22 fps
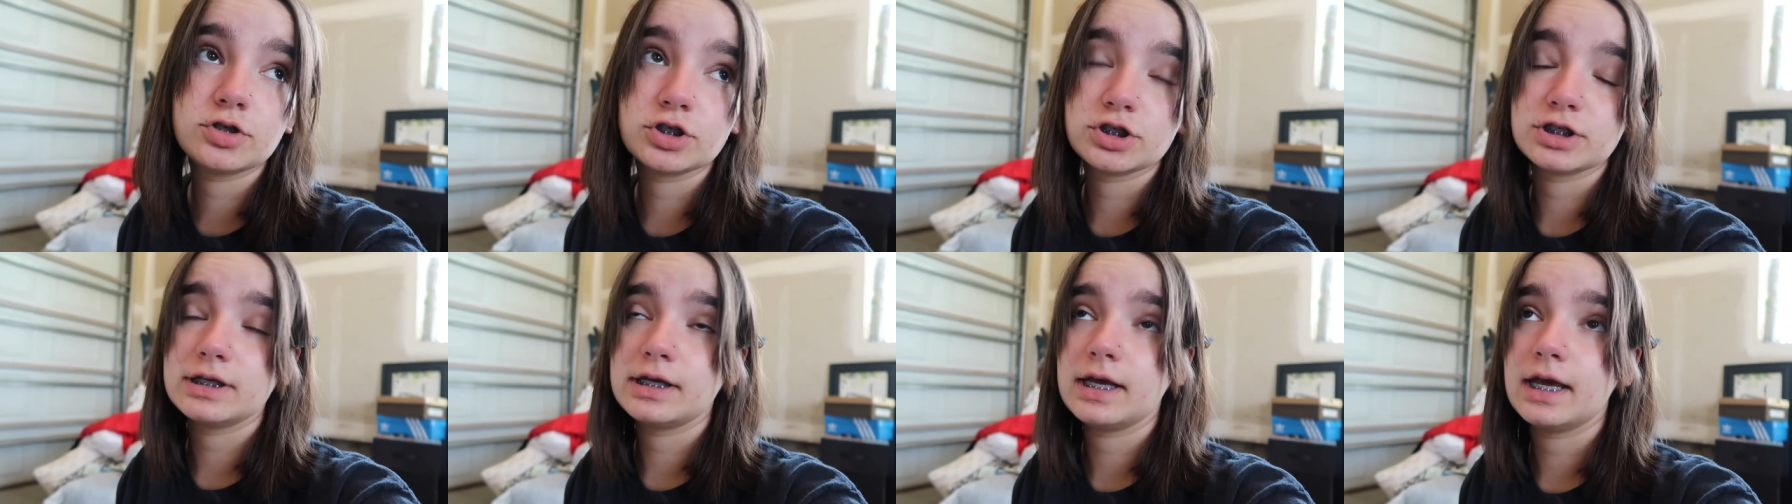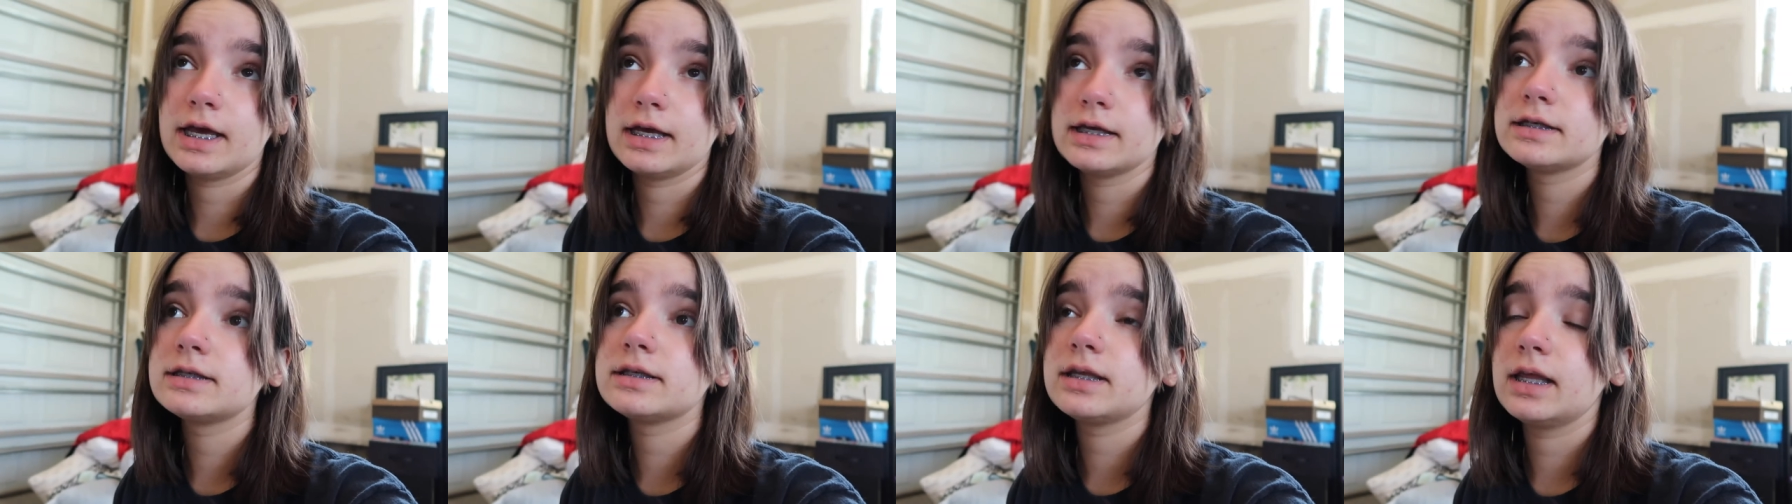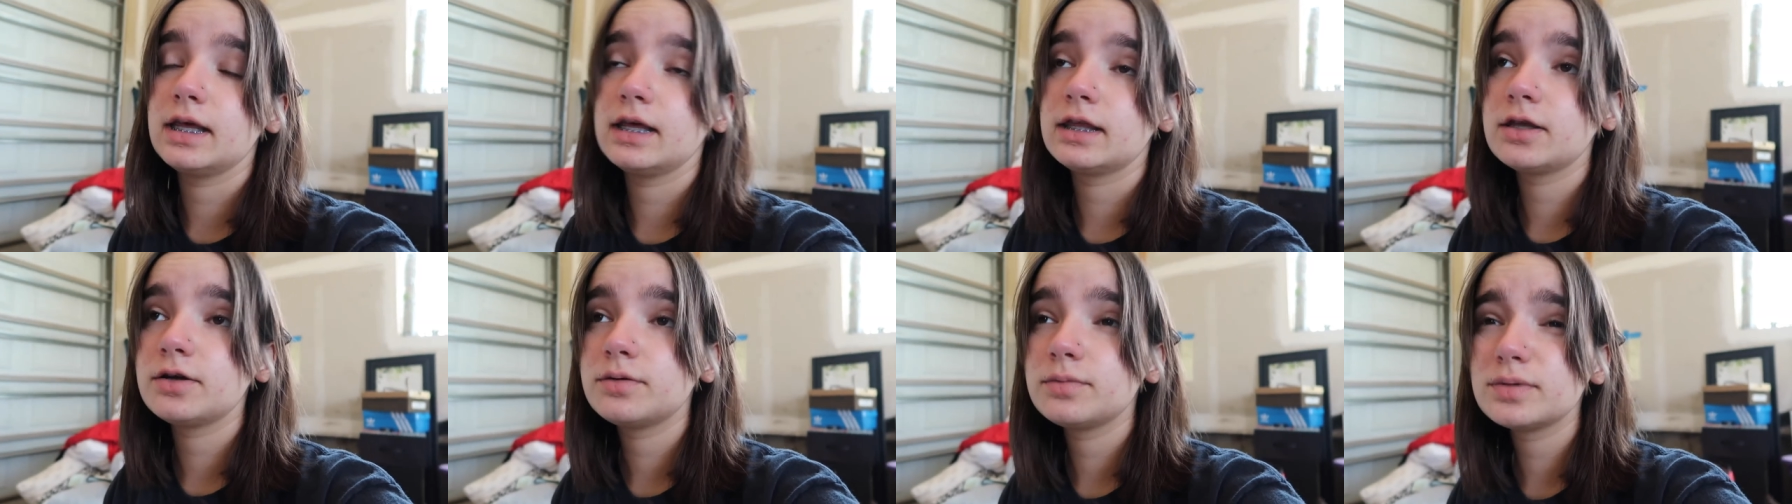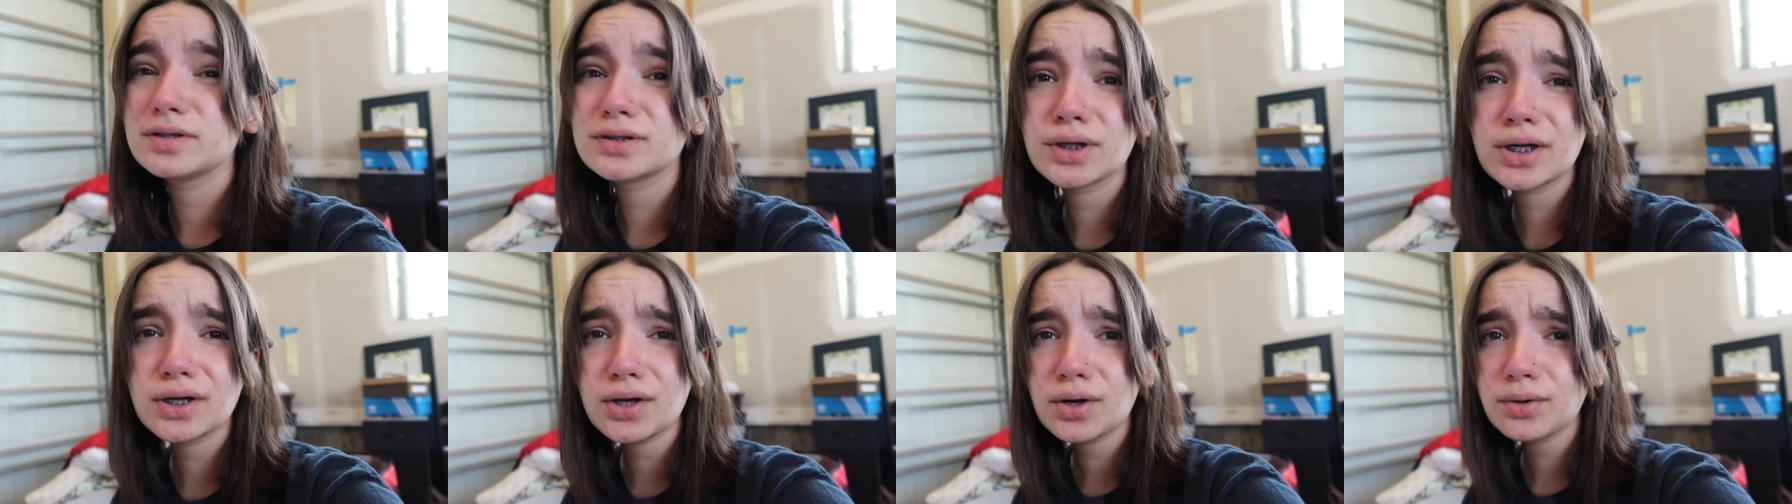just in case like there
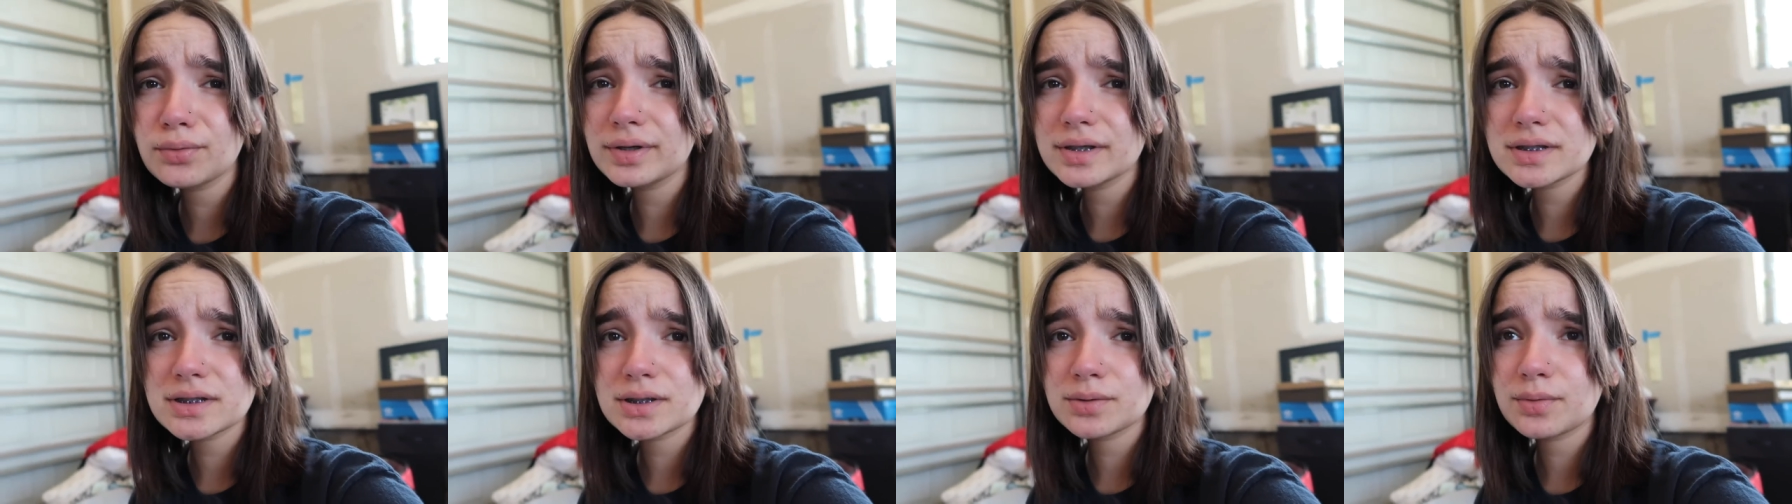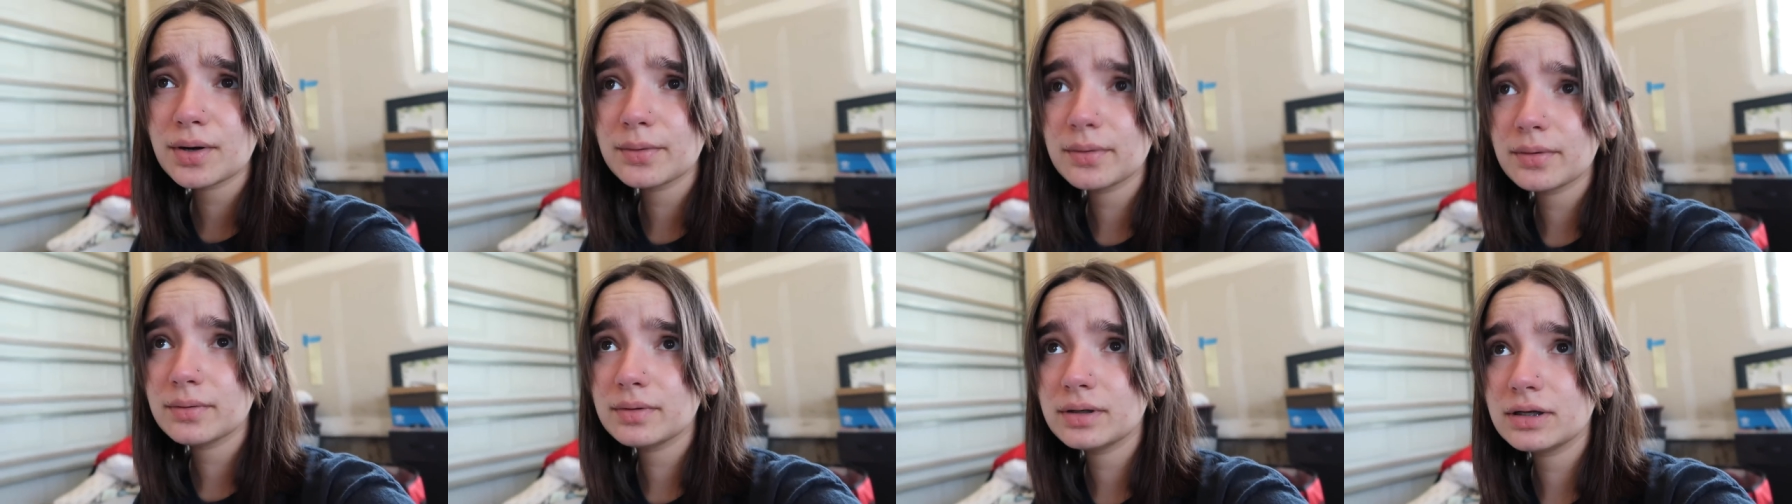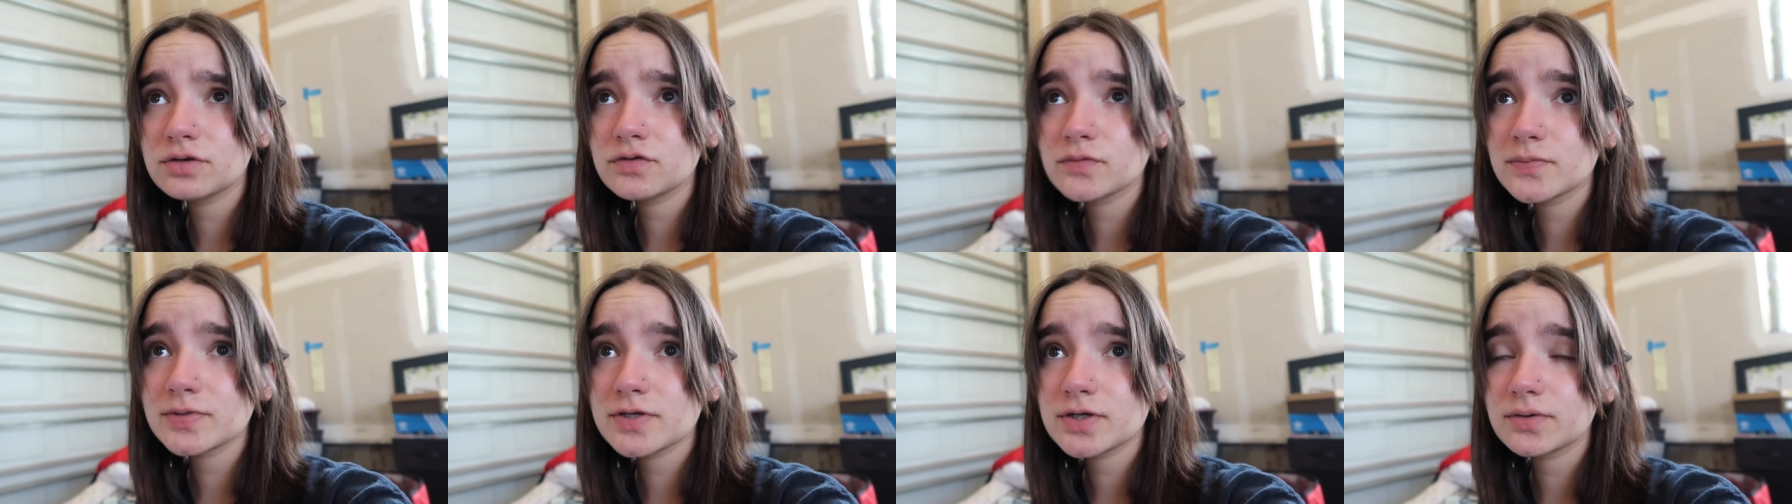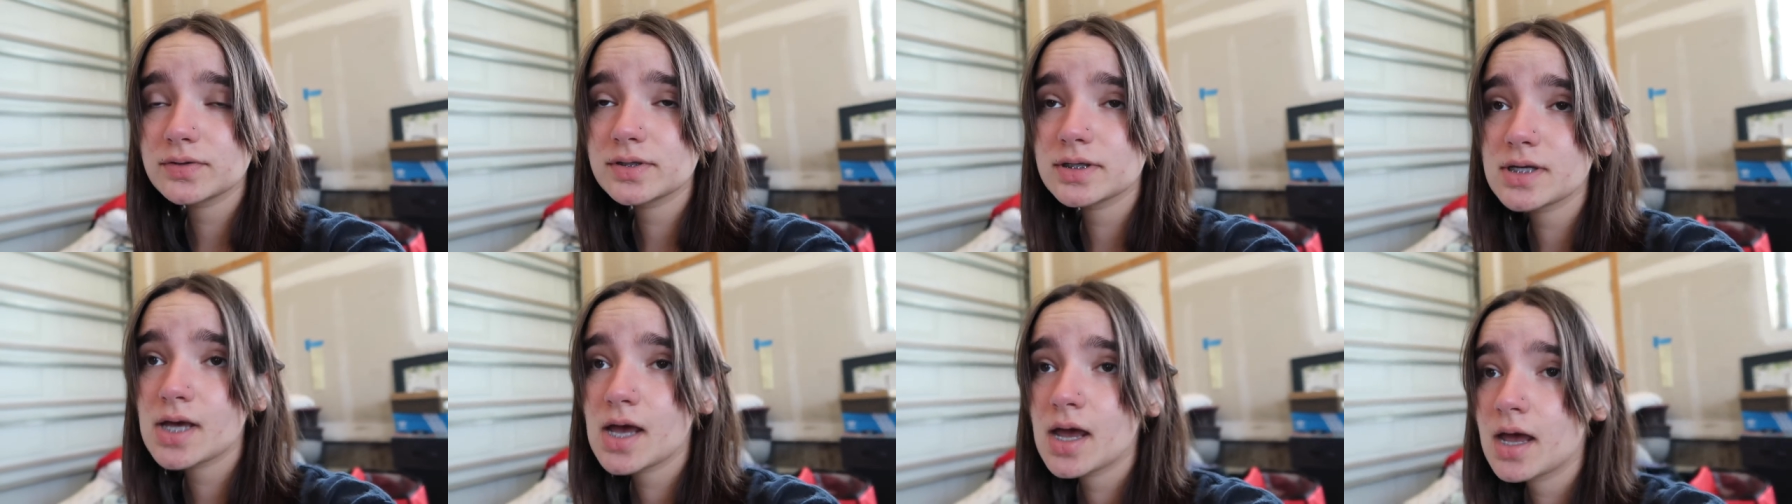was like a reason why we would need
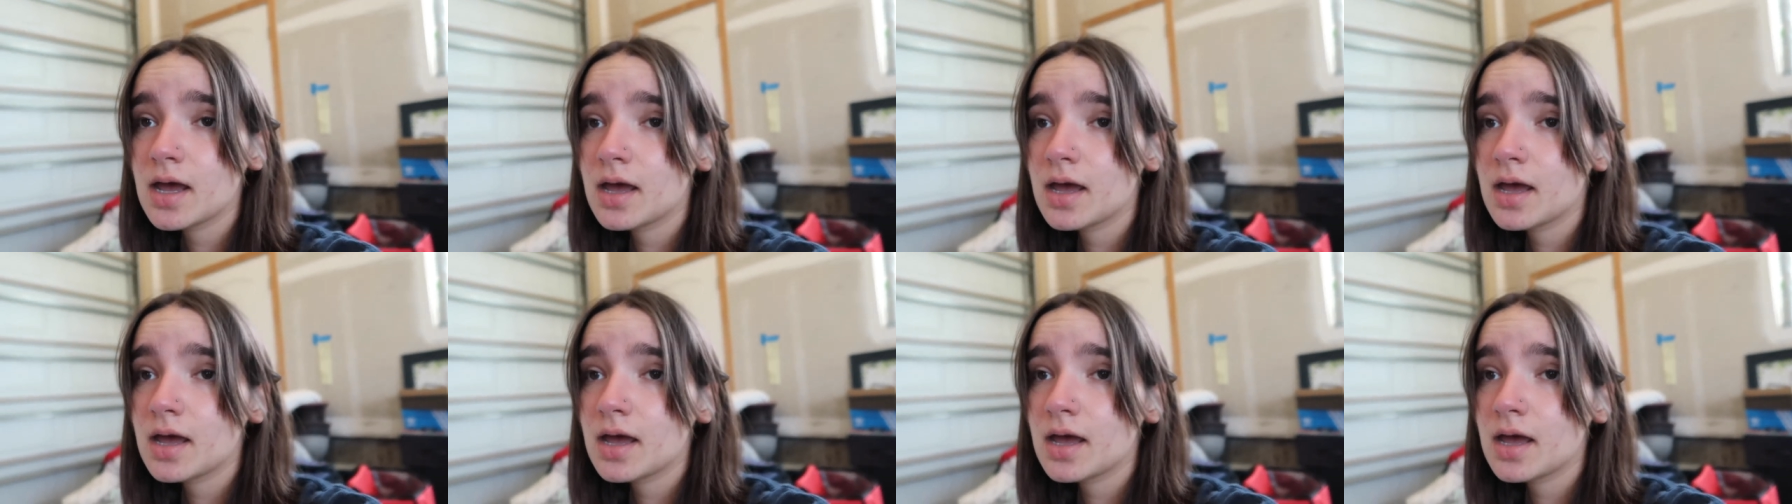swimsuits.